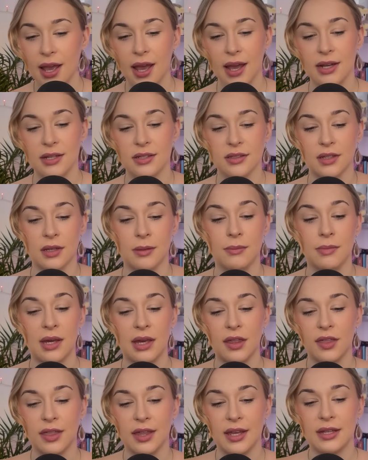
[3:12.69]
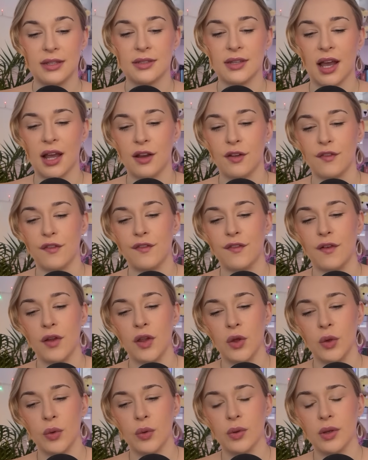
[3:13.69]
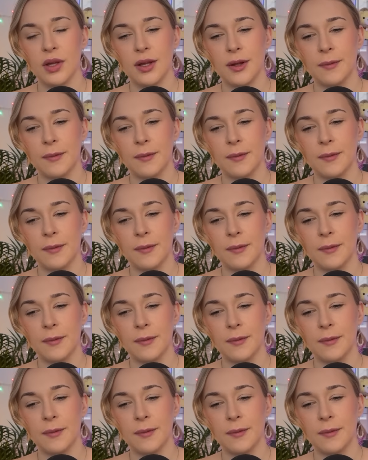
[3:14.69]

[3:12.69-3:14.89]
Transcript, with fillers: and it's going to make things kind of follow